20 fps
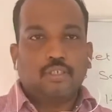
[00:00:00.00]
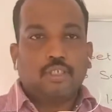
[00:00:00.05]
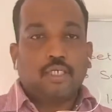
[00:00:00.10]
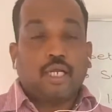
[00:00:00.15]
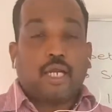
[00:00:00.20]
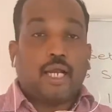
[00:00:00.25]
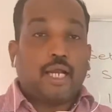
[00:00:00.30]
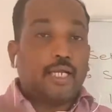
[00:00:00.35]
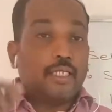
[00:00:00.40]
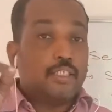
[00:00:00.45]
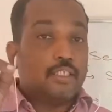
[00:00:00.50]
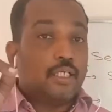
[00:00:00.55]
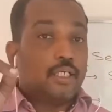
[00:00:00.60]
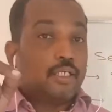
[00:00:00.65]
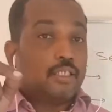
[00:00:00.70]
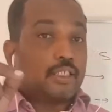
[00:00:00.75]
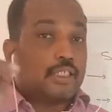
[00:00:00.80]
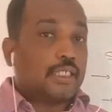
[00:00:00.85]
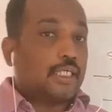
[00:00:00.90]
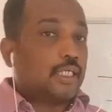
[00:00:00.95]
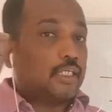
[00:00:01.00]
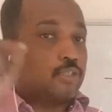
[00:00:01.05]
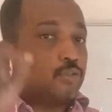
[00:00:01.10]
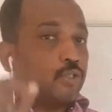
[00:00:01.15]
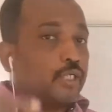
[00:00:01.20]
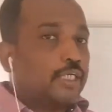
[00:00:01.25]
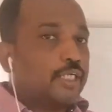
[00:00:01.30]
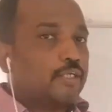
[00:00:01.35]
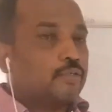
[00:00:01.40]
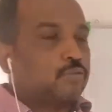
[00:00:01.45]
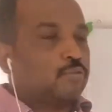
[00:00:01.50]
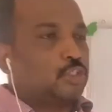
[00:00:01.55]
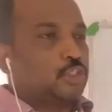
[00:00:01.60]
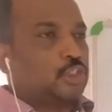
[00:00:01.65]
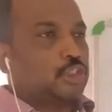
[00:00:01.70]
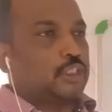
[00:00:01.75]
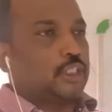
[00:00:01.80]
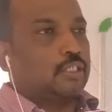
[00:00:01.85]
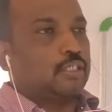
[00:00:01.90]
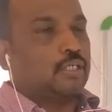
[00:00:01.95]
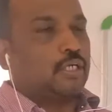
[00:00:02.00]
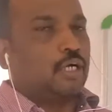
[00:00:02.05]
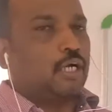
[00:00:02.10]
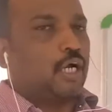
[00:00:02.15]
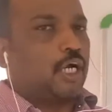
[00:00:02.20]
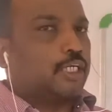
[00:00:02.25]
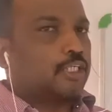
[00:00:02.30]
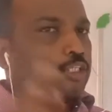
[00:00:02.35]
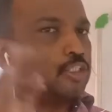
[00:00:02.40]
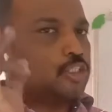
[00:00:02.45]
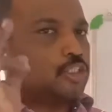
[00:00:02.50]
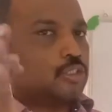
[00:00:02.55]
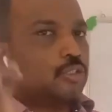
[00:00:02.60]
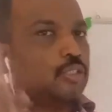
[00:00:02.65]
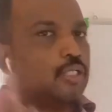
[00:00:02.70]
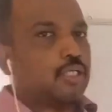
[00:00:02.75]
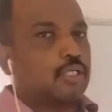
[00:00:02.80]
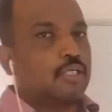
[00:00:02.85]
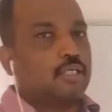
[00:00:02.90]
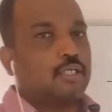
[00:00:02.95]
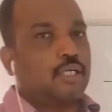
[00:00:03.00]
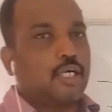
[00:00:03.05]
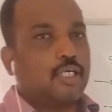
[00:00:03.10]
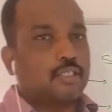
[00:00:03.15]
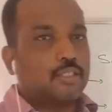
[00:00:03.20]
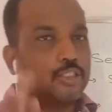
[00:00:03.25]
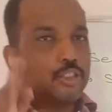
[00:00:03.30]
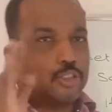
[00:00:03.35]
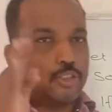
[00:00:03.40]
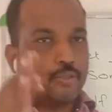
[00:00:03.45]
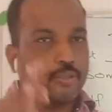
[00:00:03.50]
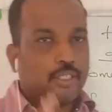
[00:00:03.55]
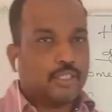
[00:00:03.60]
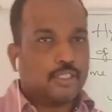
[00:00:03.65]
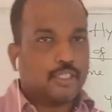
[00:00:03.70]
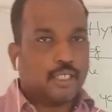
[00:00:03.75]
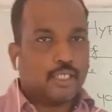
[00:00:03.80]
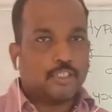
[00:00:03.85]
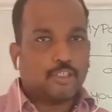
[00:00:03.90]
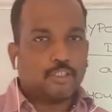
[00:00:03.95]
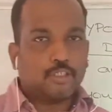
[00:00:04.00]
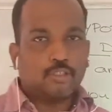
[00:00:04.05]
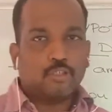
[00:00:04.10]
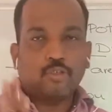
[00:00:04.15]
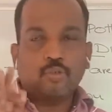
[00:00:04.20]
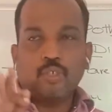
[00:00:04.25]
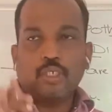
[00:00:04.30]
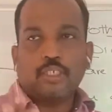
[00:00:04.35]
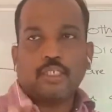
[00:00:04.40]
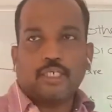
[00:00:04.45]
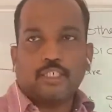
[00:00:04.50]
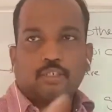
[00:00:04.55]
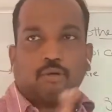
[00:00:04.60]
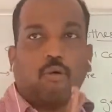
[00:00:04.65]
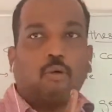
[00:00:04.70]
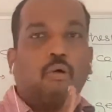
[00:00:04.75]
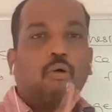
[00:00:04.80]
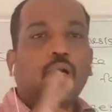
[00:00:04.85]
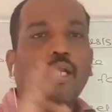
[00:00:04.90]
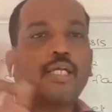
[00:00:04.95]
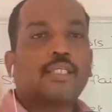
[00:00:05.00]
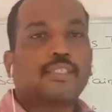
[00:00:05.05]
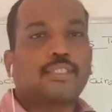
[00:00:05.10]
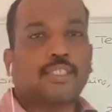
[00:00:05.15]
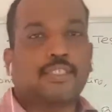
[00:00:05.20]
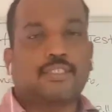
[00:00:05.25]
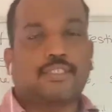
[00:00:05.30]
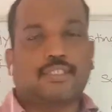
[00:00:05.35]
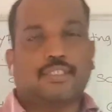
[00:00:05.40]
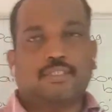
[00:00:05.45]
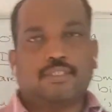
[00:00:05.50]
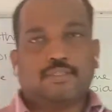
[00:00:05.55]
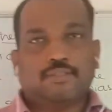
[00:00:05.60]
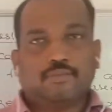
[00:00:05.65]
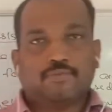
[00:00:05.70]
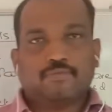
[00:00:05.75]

And here you get a question, are you sure that you will get all our sixes?